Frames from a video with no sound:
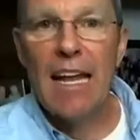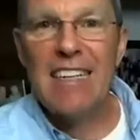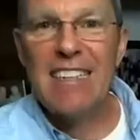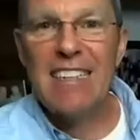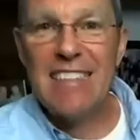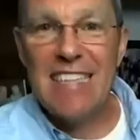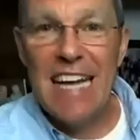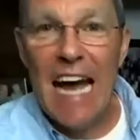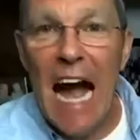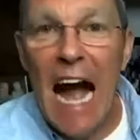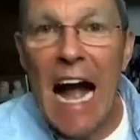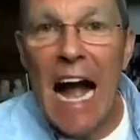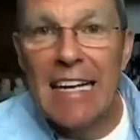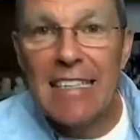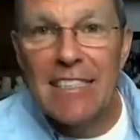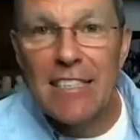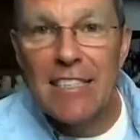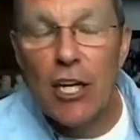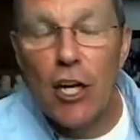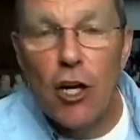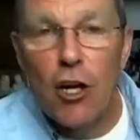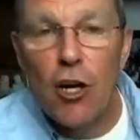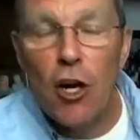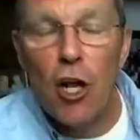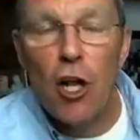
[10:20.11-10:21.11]

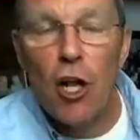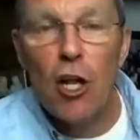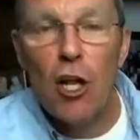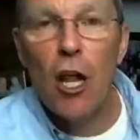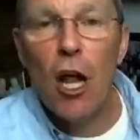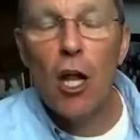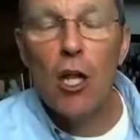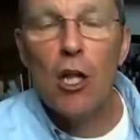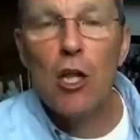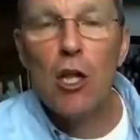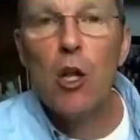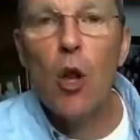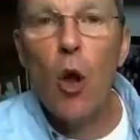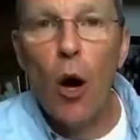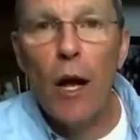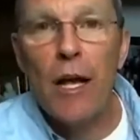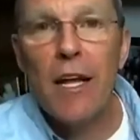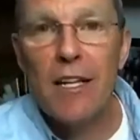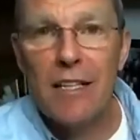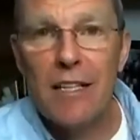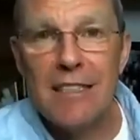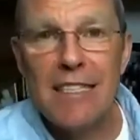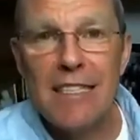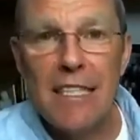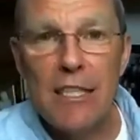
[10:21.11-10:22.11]
tactical
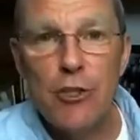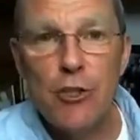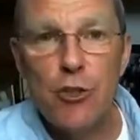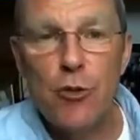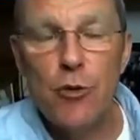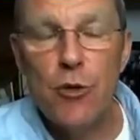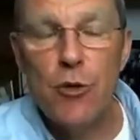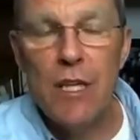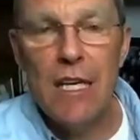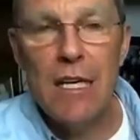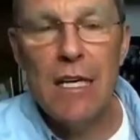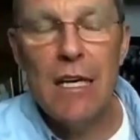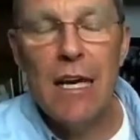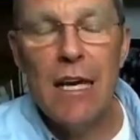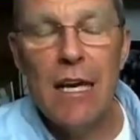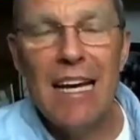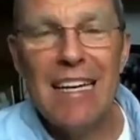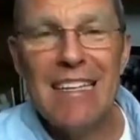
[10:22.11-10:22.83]
loyalty to the